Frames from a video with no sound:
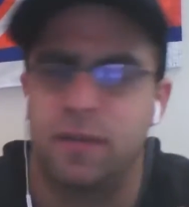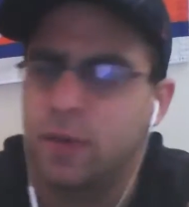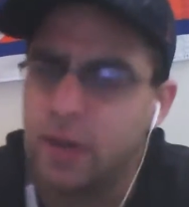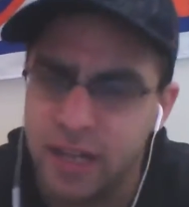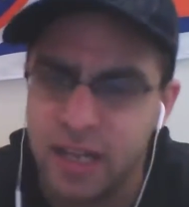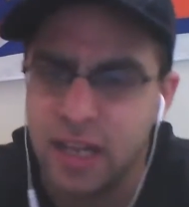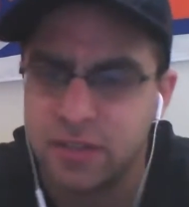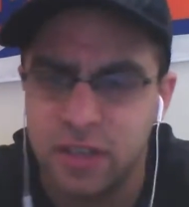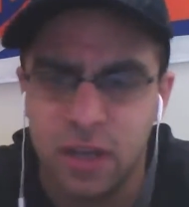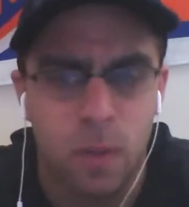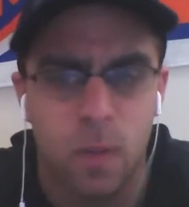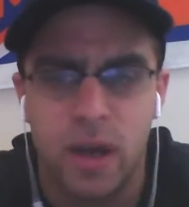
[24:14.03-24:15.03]
for an
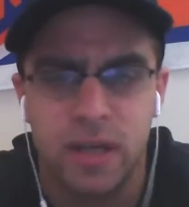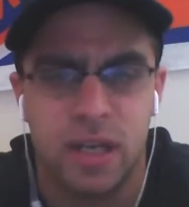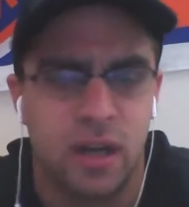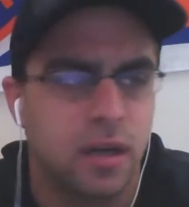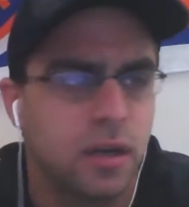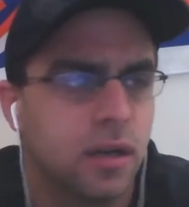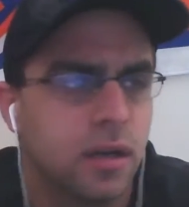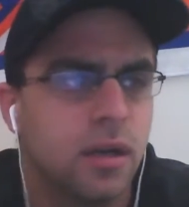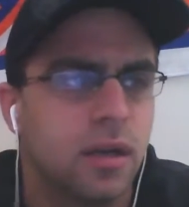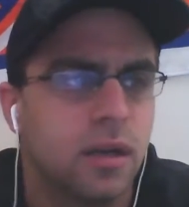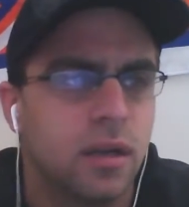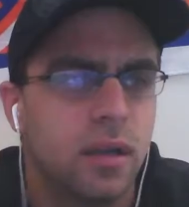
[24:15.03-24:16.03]
ELCO 1 year?
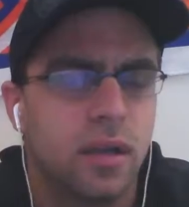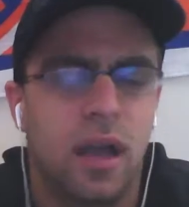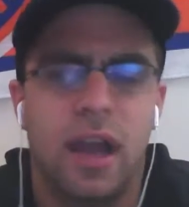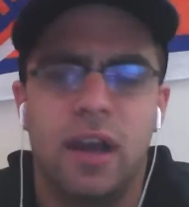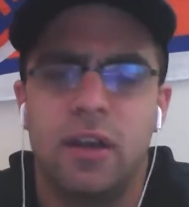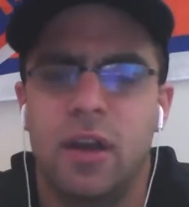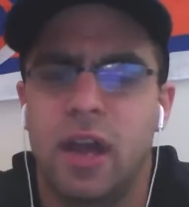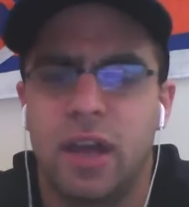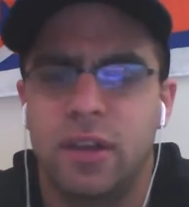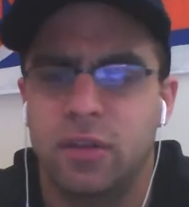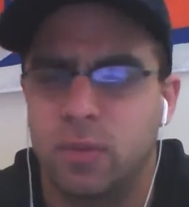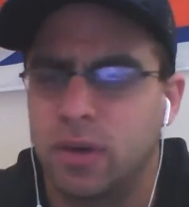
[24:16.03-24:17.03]
I don't know how
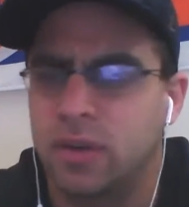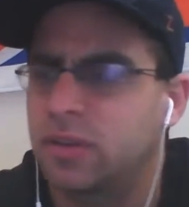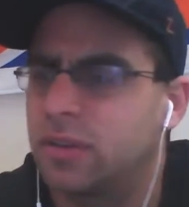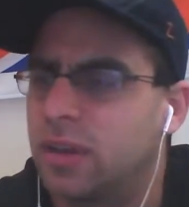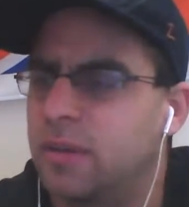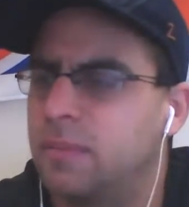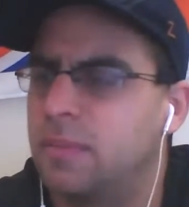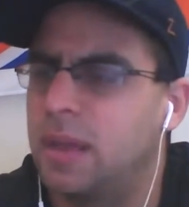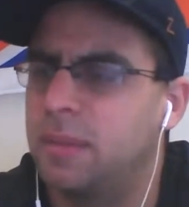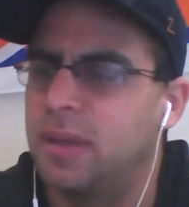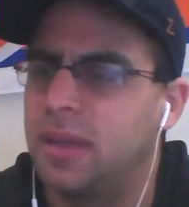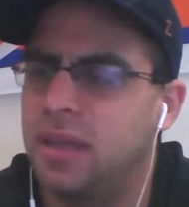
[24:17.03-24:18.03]
this works, and
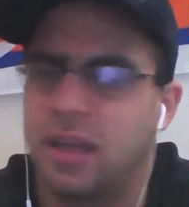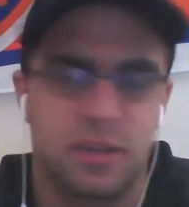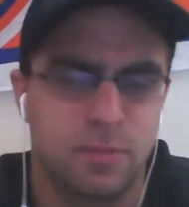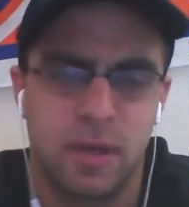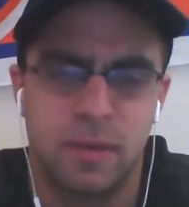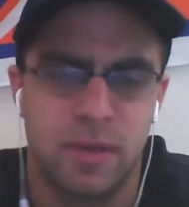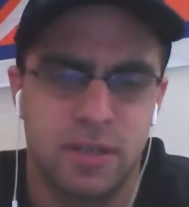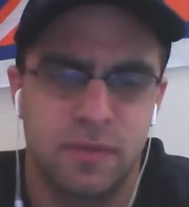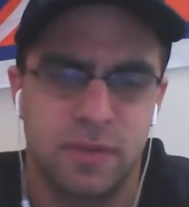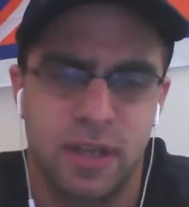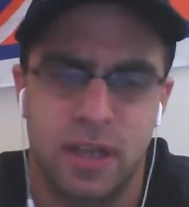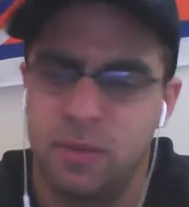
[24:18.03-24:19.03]
maybe I sprayed
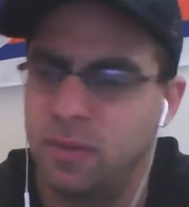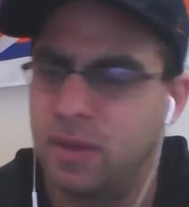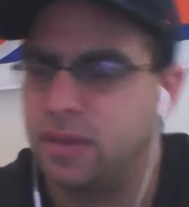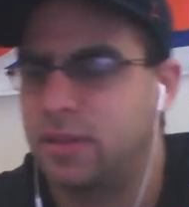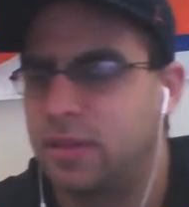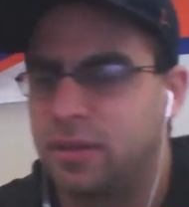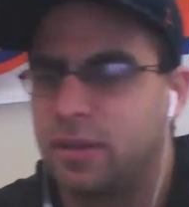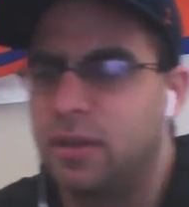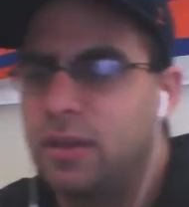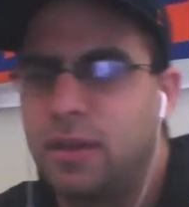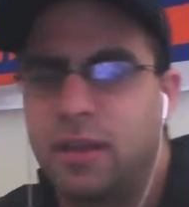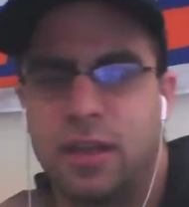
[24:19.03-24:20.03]
myself again with,
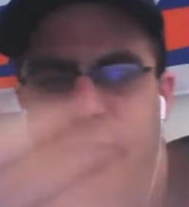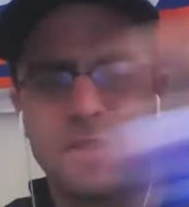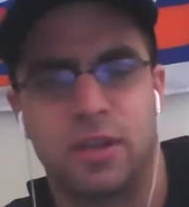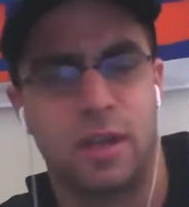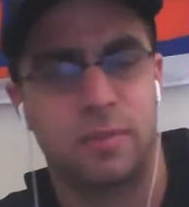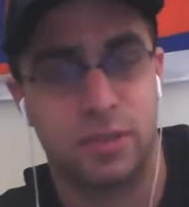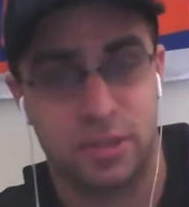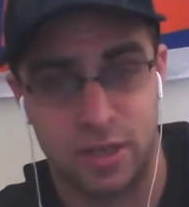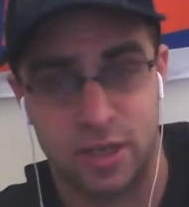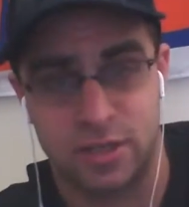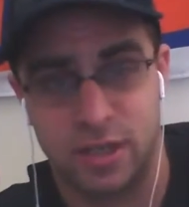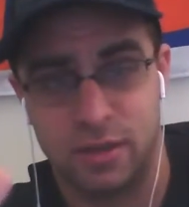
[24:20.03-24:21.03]
in case you think I'm
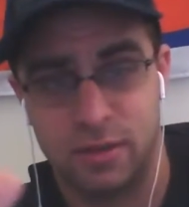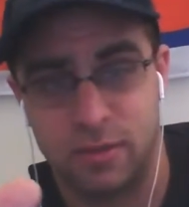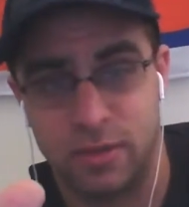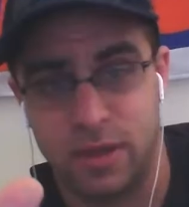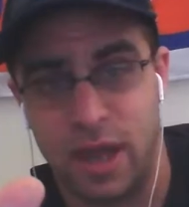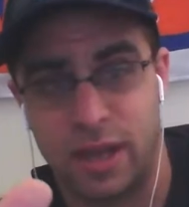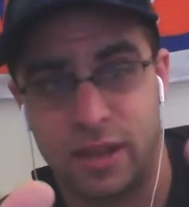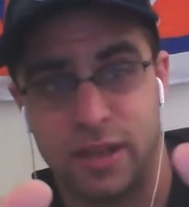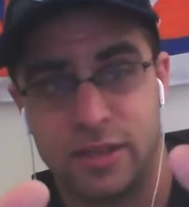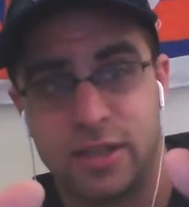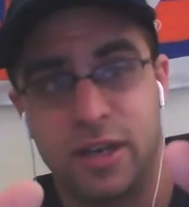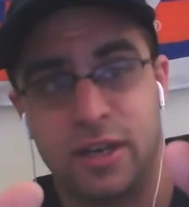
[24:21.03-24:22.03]
disgusting, with
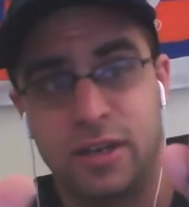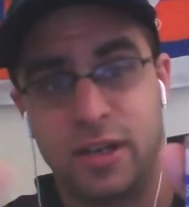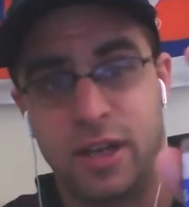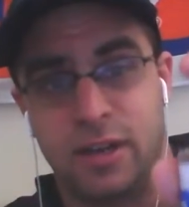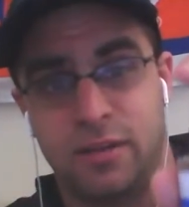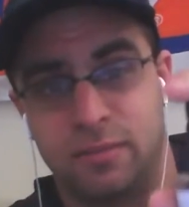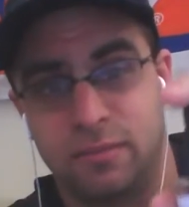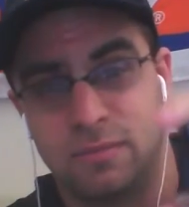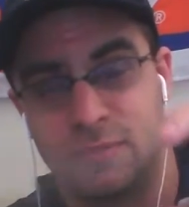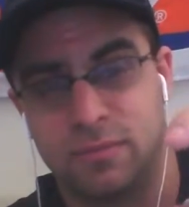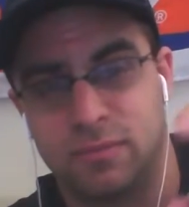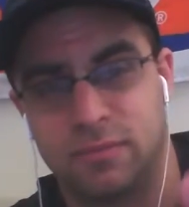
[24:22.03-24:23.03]
eyeglass cleaner.
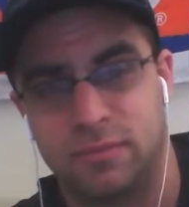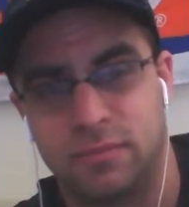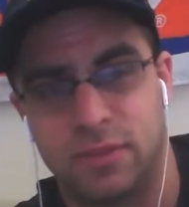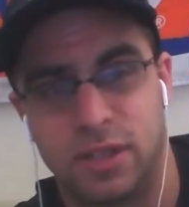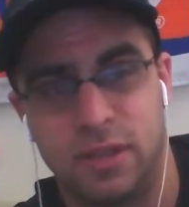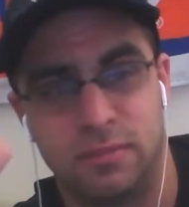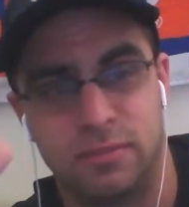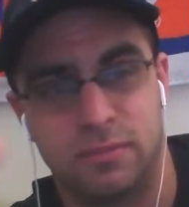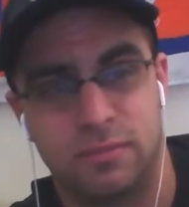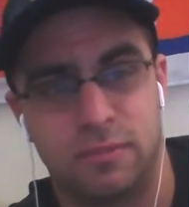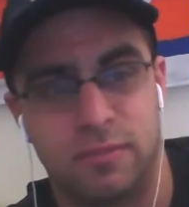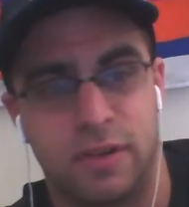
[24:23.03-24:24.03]
See?
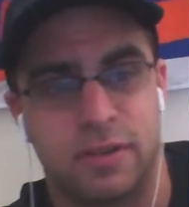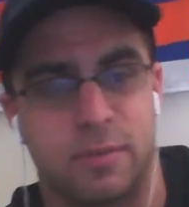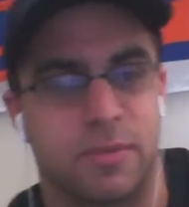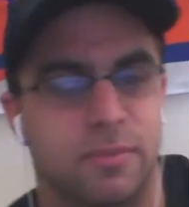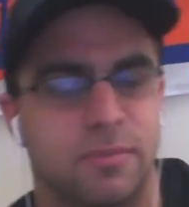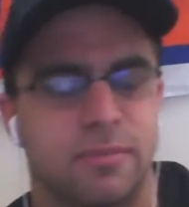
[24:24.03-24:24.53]
Very simple.